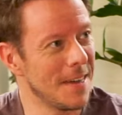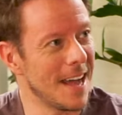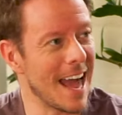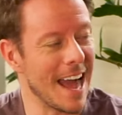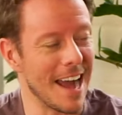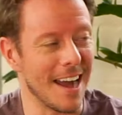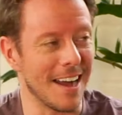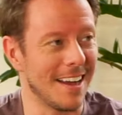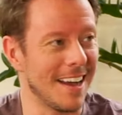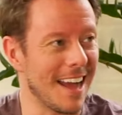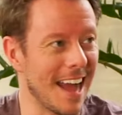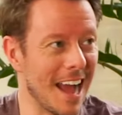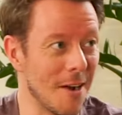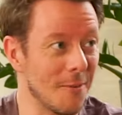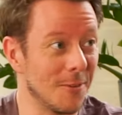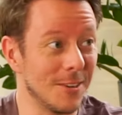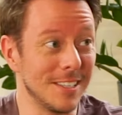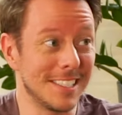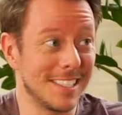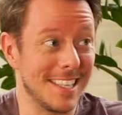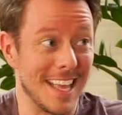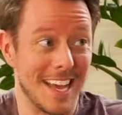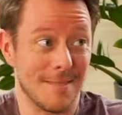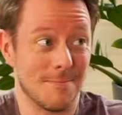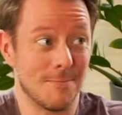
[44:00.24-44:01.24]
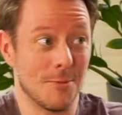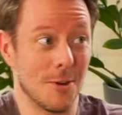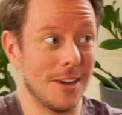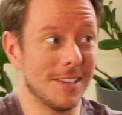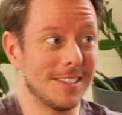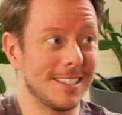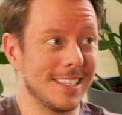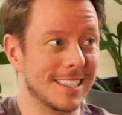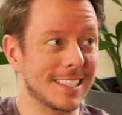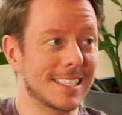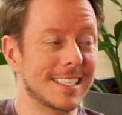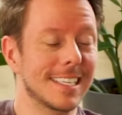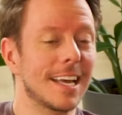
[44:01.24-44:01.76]
How is that
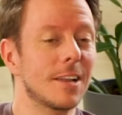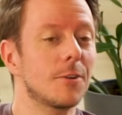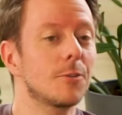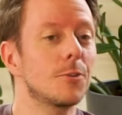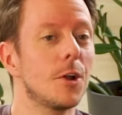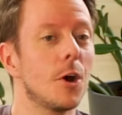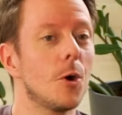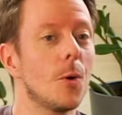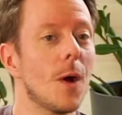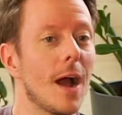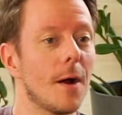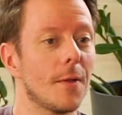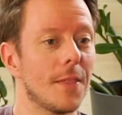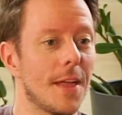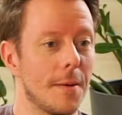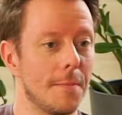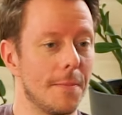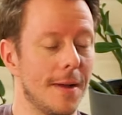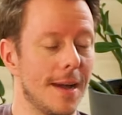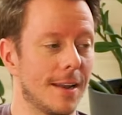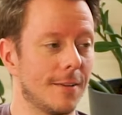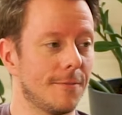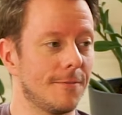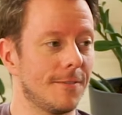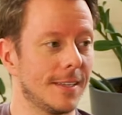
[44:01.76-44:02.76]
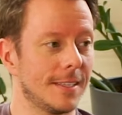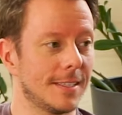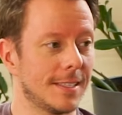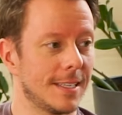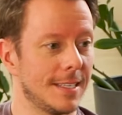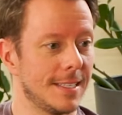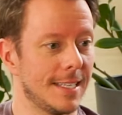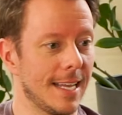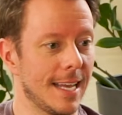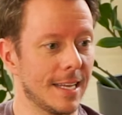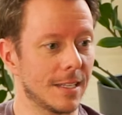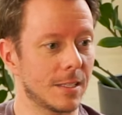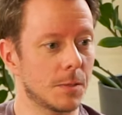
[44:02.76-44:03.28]
process? Because I don't know how that manifests in
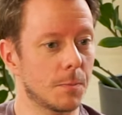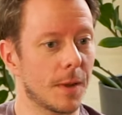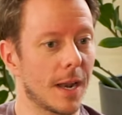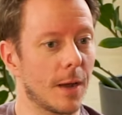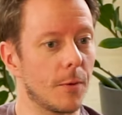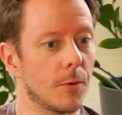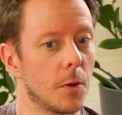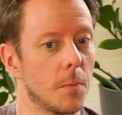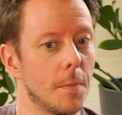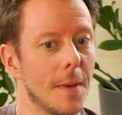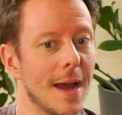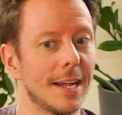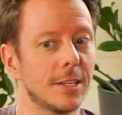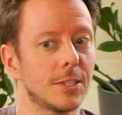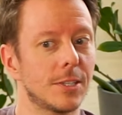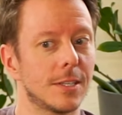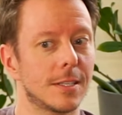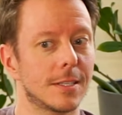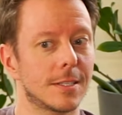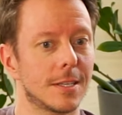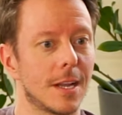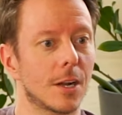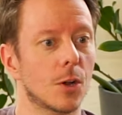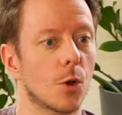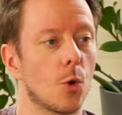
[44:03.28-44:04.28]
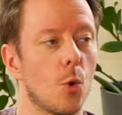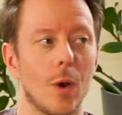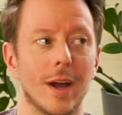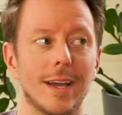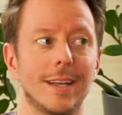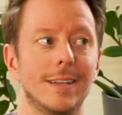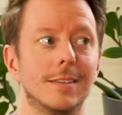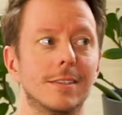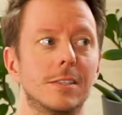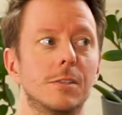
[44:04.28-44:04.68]
dance, but I would imagine it's not quite as